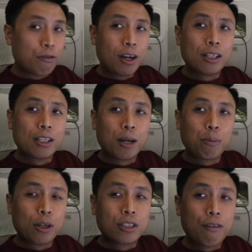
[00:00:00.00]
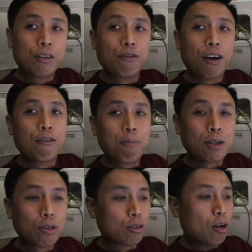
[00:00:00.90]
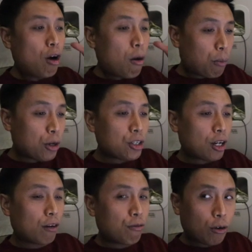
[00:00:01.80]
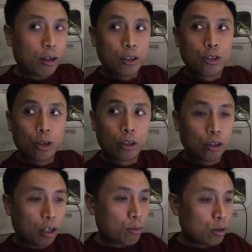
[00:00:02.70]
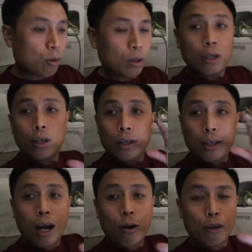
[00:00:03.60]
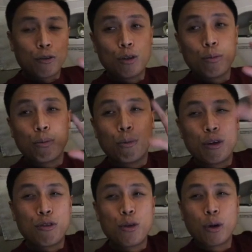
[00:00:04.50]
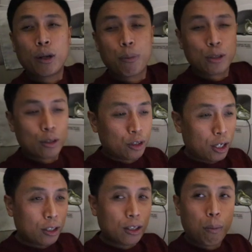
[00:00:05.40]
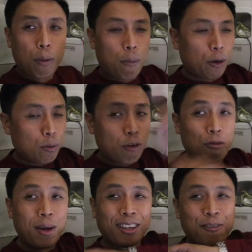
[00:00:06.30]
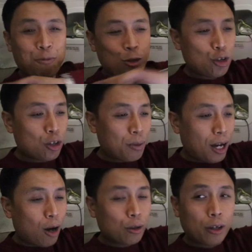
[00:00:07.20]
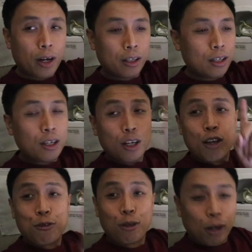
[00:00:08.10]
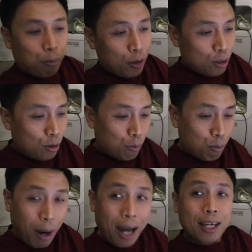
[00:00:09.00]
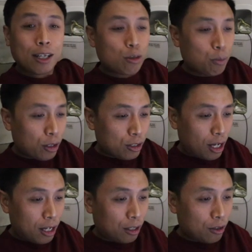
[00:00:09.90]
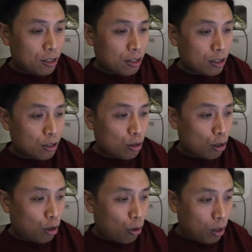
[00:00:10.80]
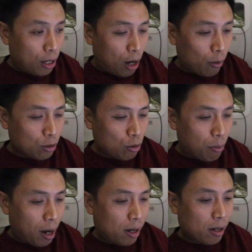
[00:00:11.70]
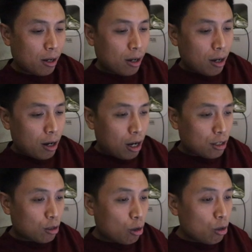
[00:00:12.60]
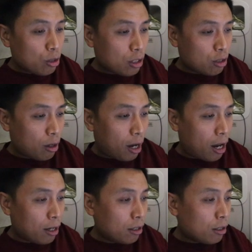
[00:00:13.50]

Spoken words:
of 89.75 pesos per share for the short term. So now, if you are the person trading that upward movement, you should be out already. If you are a person buying at support, selling at resistance, your goal now is to buy as close as you can